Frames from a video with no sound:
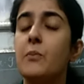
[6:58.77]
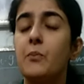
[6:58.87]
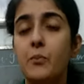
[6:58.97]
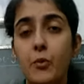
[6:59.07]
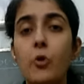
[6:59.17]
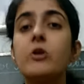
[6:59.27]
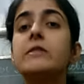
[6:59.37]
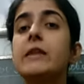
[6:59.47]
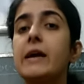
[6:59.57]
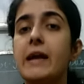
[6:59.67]
both
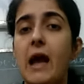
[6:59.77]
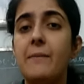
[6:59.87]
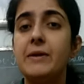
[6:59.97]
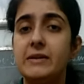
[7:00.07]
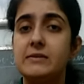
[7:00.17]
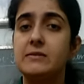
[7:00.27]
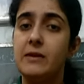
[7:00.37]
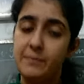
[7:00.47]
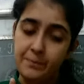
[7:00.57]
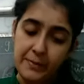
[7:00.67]
the gametes,
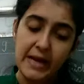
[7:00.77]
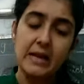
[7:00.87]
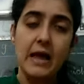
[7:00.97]
male